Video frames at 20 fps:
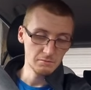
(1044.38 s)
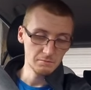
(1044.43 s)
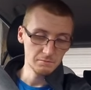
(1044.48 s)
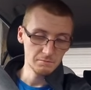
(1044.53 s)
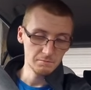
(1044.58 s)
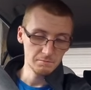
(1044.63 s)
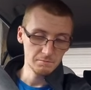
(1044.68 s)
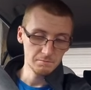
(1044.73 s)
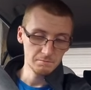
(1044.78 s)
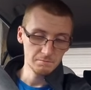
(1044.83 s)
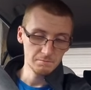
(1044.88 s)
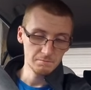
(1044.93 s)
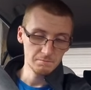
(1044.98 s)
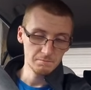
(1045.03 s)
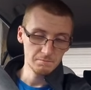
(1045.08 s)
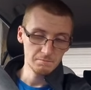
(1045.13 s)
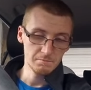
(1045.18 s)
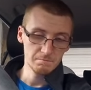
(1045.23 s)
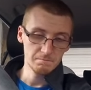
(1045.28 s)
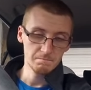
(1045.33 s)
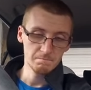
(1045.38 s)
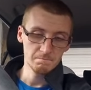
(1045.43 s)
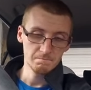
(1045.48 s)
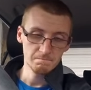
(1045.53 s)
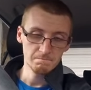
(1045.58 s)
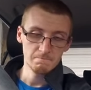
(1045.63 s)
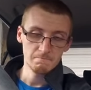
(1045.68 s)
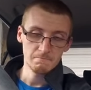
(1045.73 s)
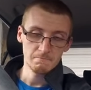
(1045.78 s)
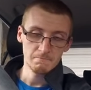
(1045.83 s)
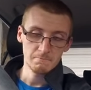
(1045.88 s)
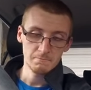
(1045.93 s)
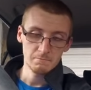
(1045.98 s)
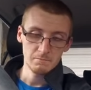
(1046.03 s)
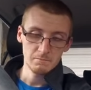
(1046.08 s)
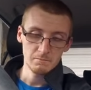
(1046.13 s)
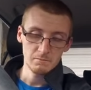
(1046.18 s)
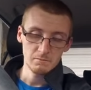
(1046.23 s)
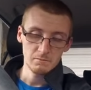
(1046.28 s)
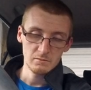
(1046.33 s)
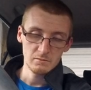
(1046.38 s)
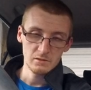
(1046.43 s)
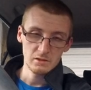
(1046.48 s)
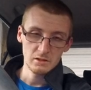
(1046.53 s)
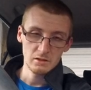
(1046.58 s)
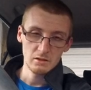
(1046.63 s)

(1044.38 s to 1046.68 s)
No one is speaking in this clip.